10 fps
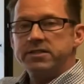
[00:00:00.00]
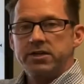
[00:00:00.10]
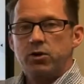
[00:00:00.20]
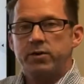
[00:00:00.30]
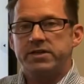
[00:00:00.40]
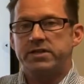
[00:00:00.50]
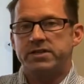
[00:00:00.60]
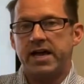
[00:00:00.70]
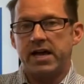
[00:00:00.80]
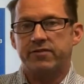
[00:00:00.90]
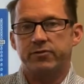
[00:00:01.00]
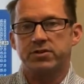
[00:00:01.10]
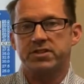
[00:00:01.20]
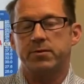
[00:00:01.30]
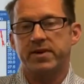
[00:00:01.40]
it going to take for
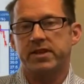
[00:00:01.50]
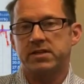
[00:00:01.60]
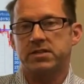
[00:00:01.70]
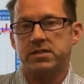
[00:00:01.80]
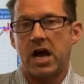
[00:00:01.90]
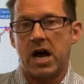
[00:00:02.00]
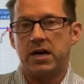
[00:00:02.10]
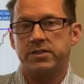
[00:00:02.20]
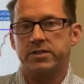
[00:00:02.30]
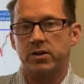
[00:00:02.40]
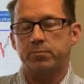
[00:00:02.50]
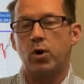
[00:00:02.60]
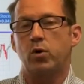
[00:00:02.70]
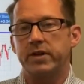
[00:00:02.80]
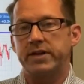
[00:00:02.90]
some of these stocks that are
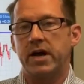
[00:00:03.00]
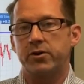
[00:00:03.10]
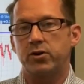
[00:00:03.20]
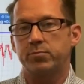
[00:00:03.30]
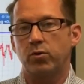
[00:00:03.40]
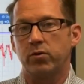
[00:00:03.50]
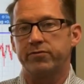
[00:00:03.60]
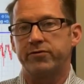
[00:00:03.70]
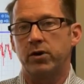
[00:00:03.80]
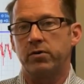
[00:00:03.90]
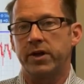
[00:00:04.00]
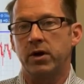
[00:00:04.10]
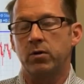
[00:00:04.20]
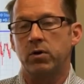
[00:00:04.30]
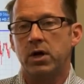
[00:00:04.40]
pulling down your
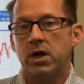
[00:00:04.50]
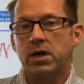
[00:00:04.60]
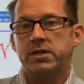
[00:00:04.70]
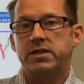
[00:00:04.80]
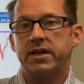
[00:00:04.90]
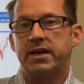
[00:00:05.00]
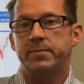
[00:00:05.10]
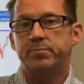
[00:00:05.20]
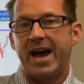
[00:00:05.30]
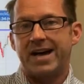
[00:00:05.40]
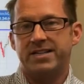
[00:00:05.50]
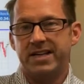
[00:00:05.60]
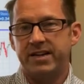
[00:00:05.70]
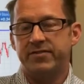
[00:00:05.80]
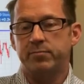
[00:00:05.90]
portfolio to get back to
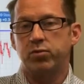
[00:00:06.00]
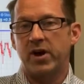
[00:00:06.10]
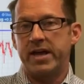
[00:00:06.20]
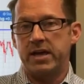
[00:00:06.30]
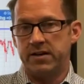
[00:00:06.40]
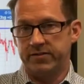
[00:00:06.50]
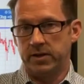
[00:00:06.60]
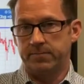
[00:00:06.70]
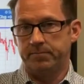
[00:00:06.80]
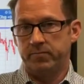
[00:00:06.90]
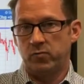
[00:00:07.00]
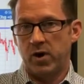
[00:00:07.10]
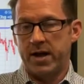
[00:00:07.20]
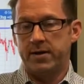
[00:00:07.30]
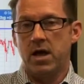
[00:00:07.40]
even break even?
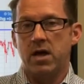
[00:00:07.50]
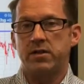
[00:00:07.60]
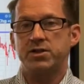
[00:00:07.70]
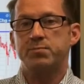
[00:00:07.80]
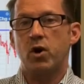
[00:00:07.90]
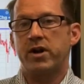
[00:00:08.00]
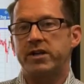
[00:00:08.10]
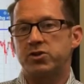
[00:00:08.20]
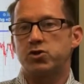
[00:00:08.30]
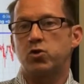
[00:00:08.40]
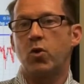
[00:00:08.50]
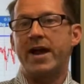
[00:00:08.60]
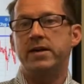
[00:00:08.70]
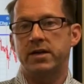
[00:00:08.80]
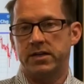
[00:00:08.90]
right? This market has
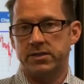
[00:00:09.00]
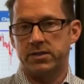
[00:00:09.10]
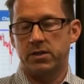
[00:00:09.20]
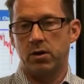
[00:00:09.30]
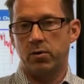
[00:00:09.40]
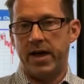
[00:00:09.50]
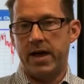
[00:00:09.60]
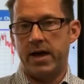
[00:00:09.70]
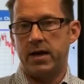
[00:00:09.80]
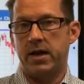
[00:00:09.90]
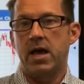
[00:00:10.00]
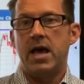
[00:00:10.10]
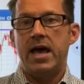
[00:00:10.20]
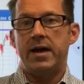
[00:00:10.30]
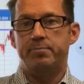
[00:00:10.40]
trained us to go ahead
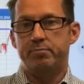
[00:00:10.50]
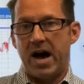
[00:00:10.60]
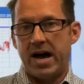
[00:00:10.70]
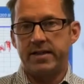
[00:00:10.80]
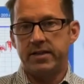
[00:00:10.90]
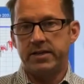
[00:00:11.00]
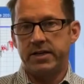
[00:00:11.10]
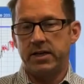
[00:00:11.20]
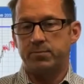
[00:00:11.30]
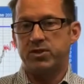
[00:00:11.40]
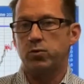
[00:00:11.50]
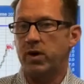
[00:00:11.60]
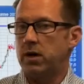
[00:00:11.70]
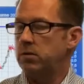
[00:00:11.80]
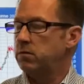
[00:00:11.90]
and buy the dips.
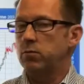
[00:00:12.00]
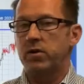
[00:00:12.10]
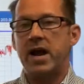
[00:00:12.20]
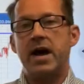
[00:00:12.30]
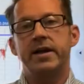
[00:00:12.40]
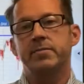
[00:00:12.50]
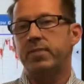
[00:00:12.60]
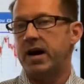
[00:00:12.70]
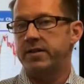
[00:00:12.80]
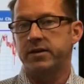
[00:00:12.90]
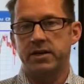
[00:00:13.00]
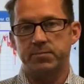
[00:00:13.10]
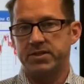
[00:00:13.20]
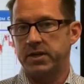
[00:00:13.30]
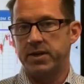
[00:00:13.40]
Well, we're not in buy the
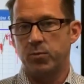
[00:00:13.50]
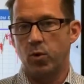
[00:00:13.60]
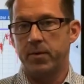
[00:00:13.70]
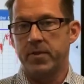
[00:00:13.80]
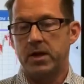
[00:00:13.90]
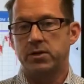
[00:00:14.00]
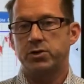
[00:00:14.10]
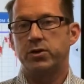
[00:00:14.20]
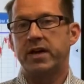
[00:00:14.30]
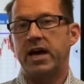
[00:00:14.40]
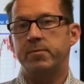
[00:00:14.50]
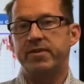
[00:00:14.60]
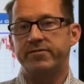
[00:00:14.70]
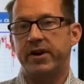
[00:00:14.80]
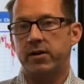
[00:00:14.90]
dips anymore. So you got to be
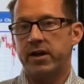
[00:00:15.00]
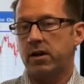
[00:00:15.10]
very